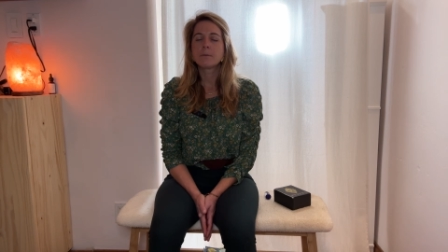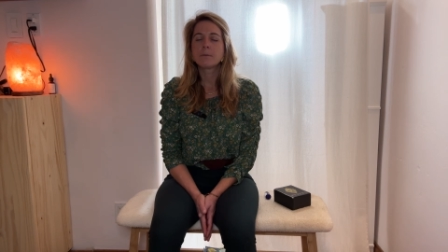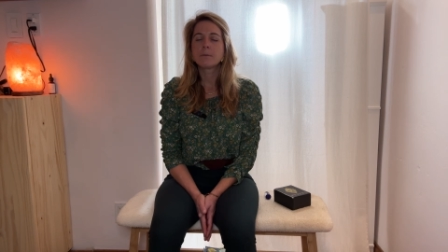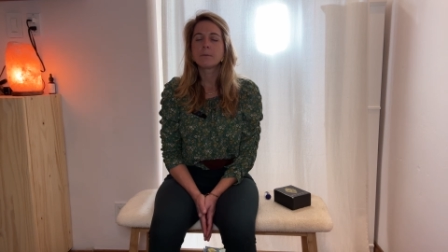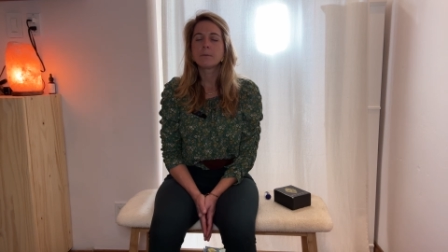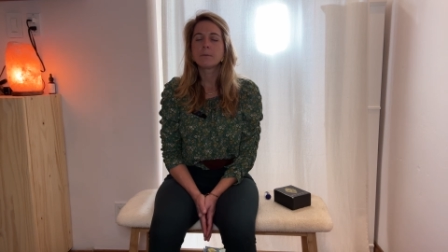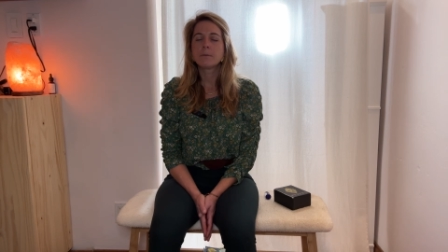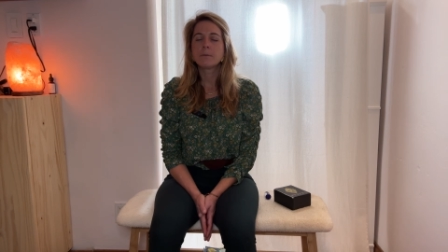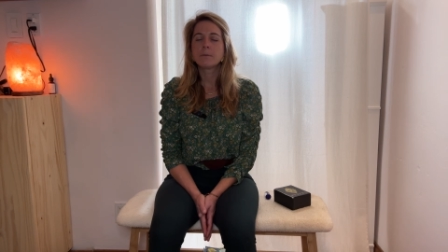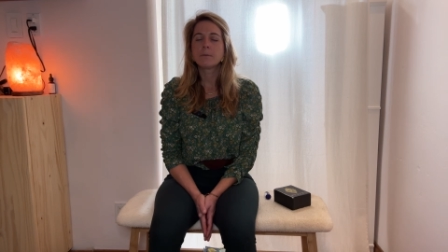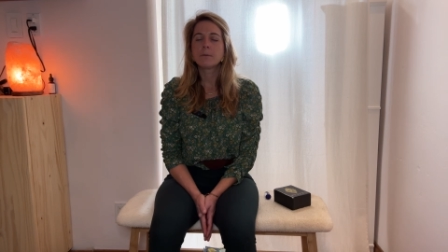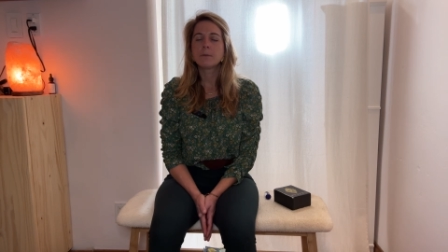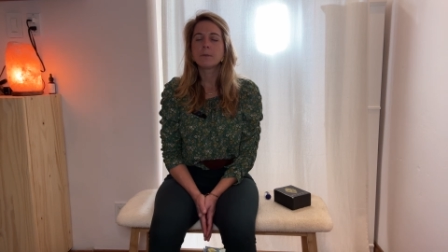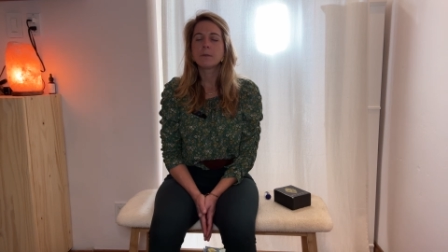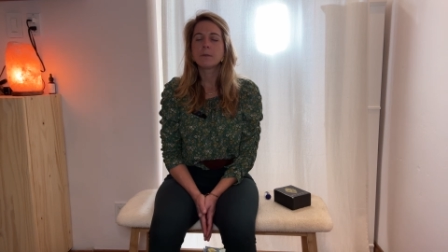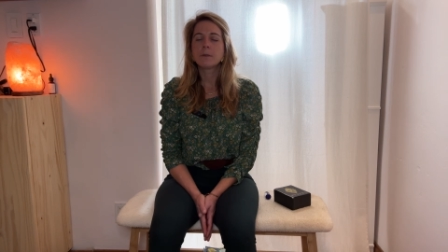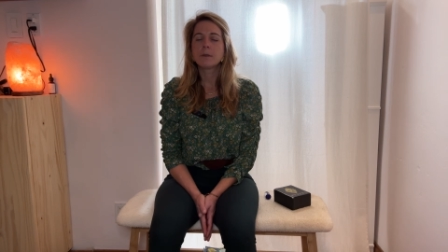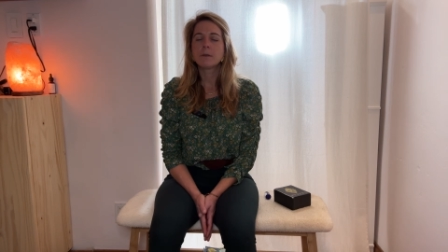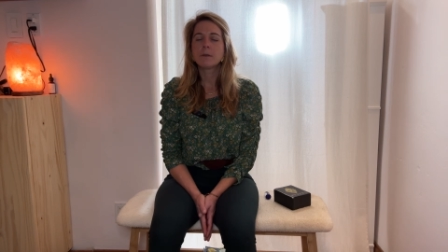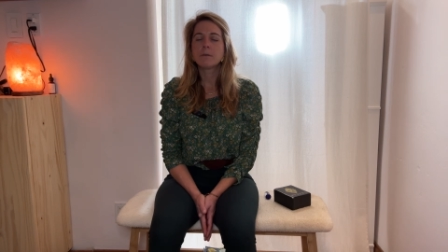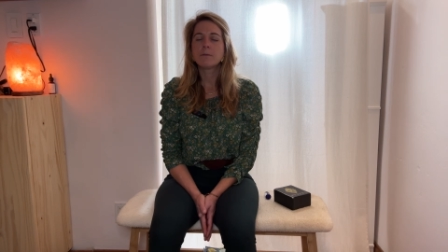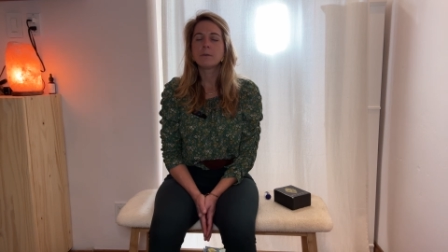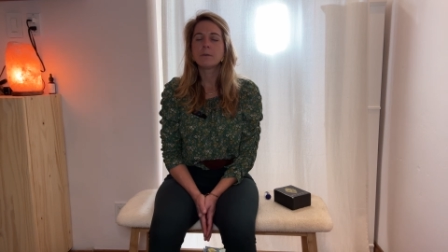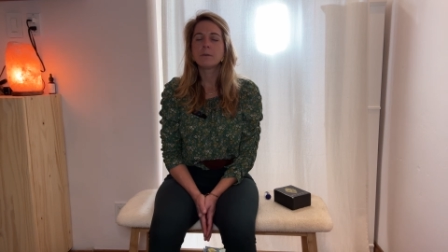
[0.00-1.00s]
And
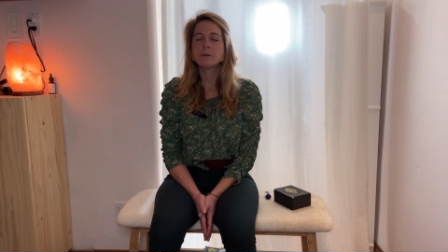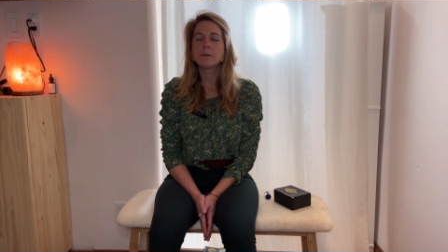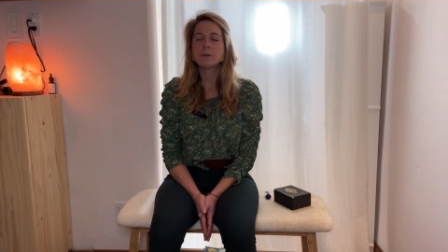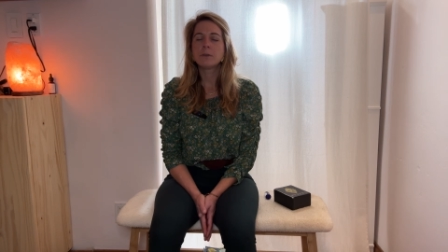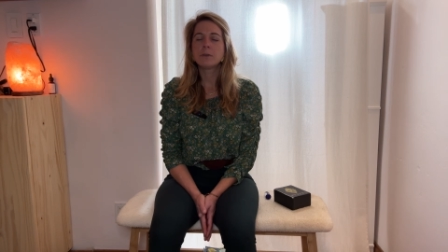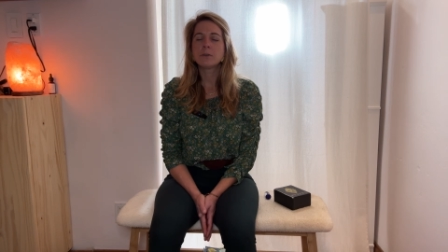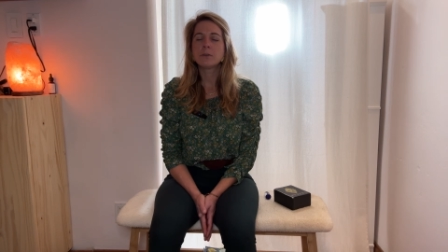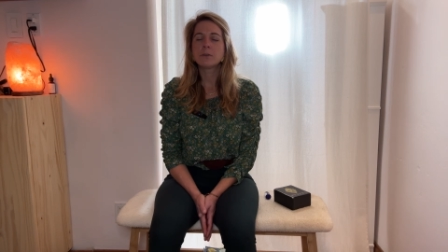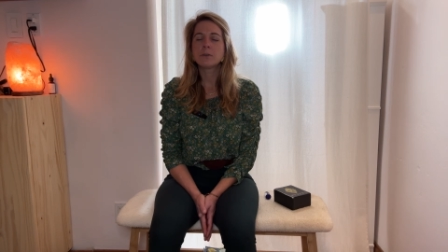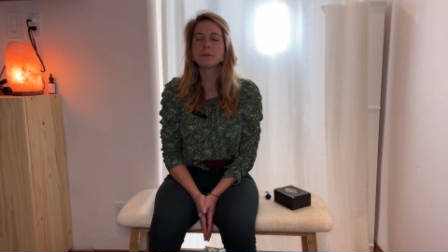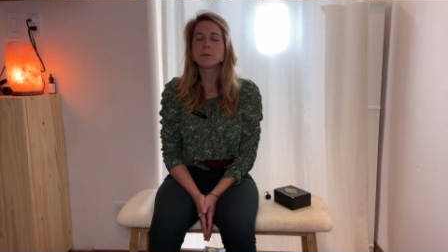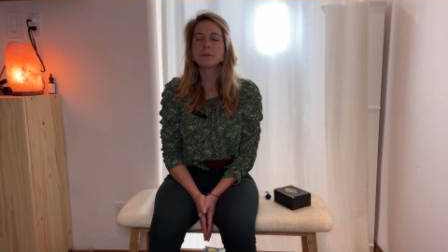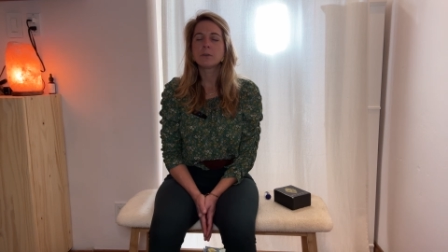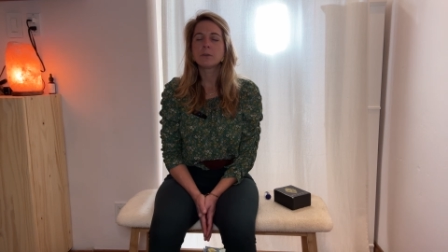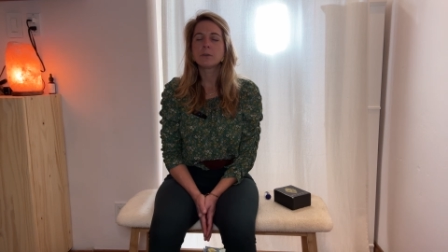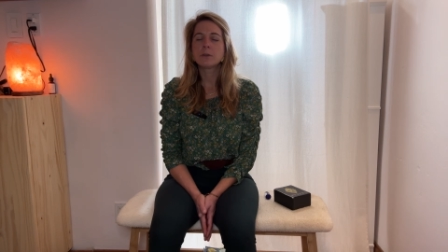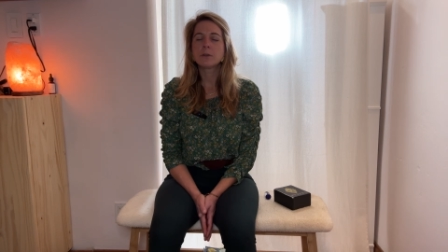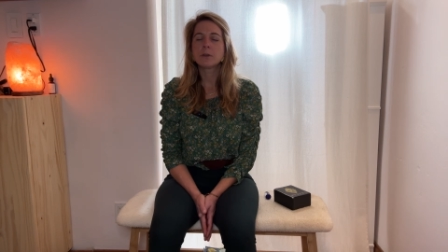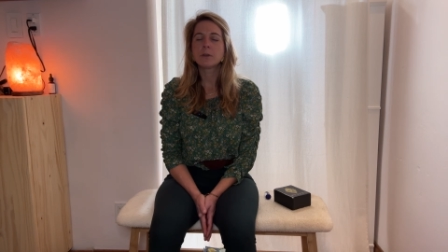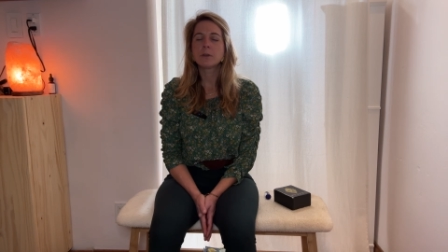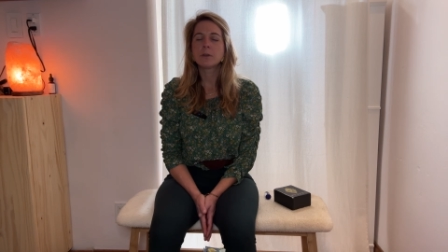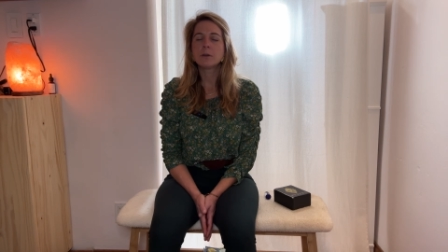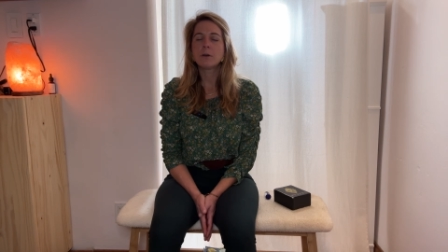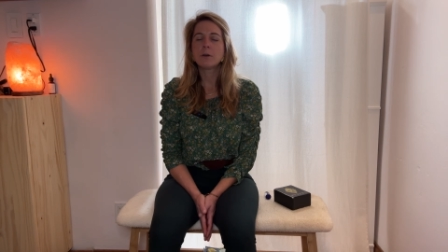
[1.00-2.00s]
the invitation
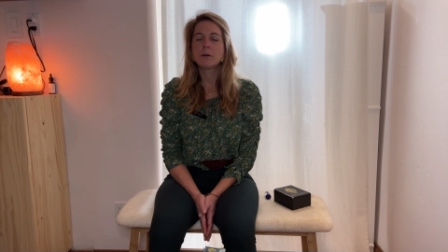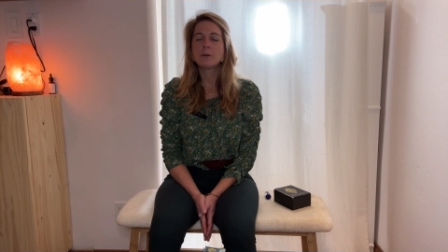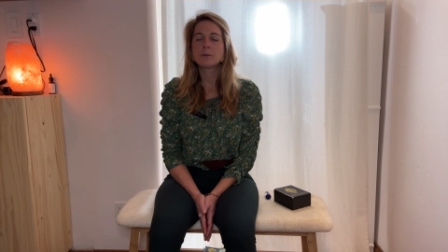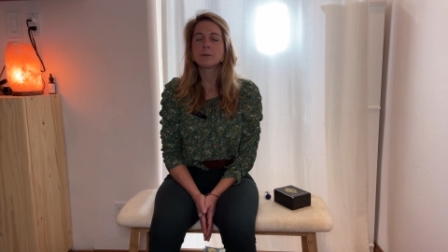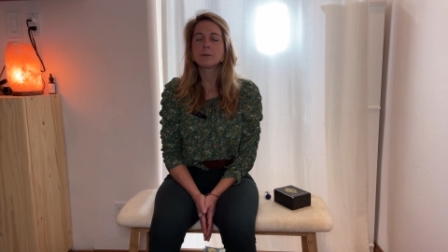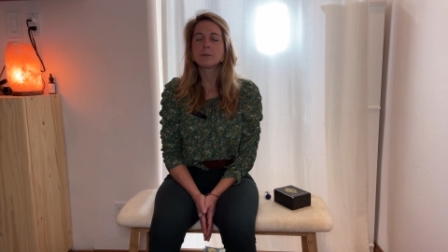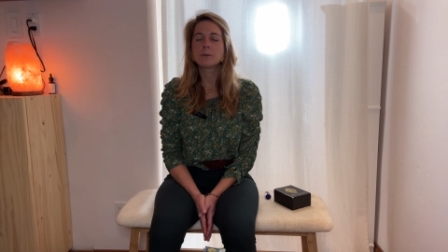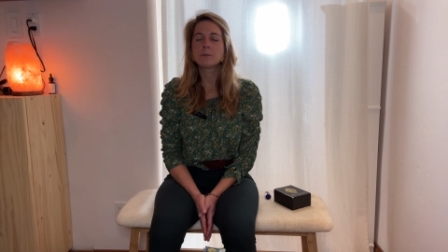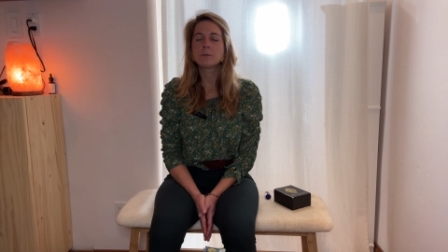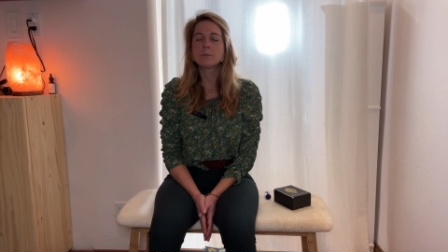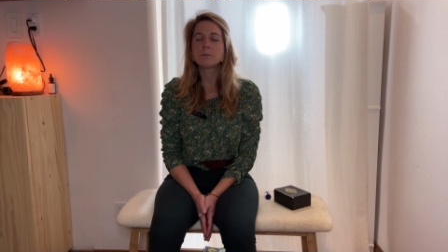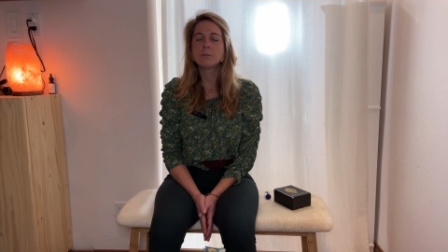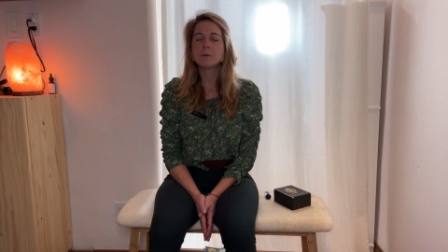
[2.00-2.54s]
can also